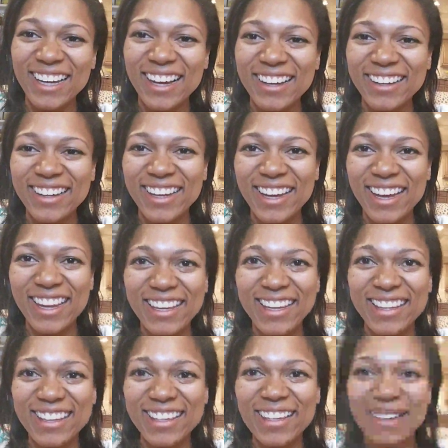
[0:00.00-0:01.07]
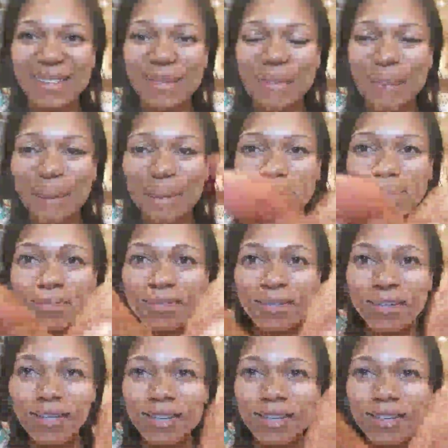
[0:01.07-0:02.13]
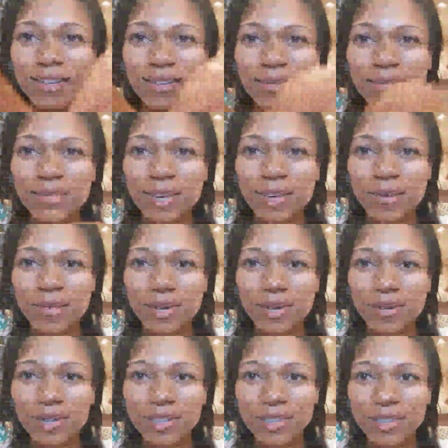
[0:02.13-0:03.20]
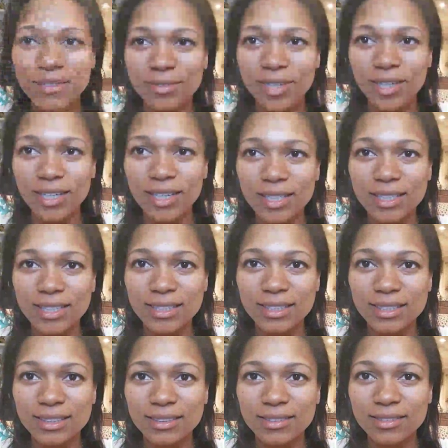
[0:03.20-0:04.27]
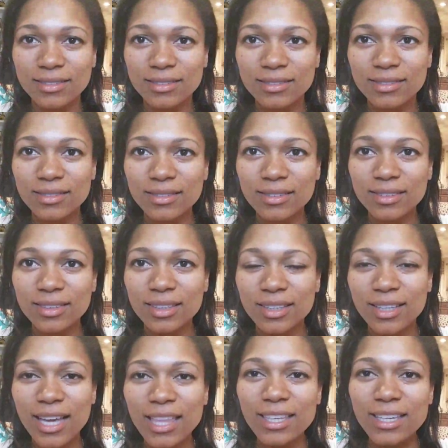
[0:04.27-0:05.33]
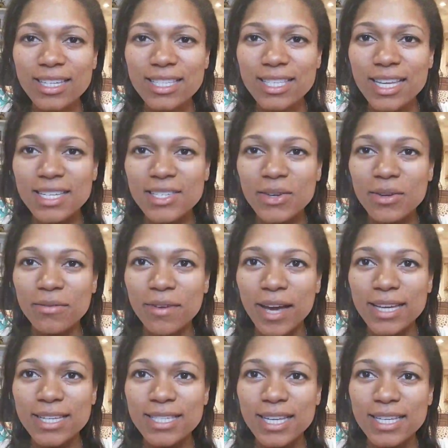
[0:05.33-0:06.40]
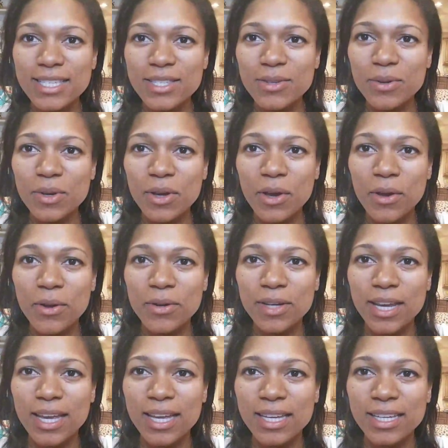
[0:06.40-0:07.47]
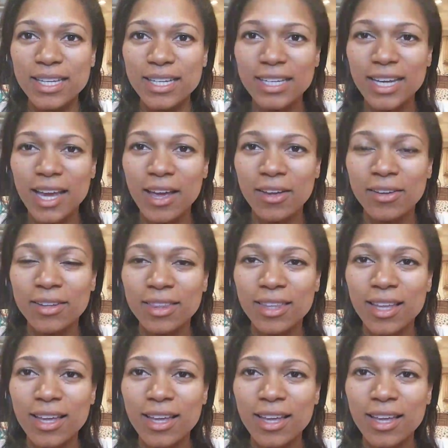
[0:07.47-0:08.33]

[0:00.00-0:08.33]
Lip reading: Okay. I'll take one more question while Anthony says, you advise us to code in good health.